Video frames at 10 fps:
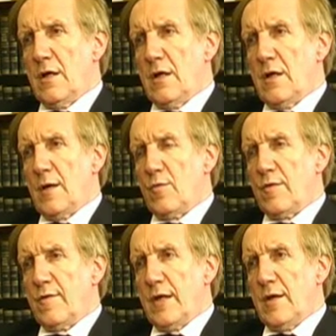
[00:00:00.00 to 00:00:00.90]
And I
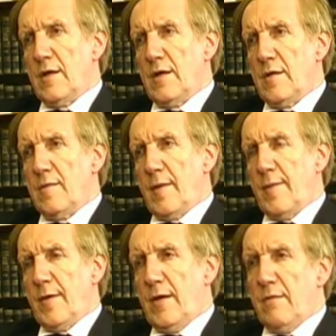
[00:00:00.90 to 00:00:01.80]
would say
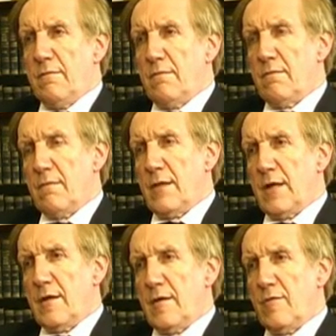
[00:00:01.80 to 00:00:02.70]
maybe there
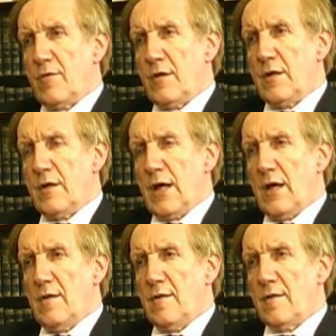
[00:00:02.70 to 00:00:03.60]
are different
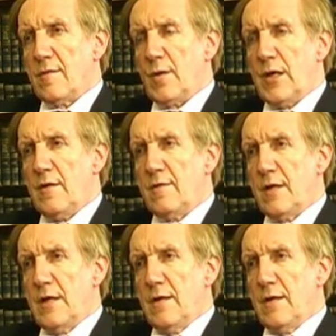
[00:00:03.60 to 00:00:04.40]
answers. One is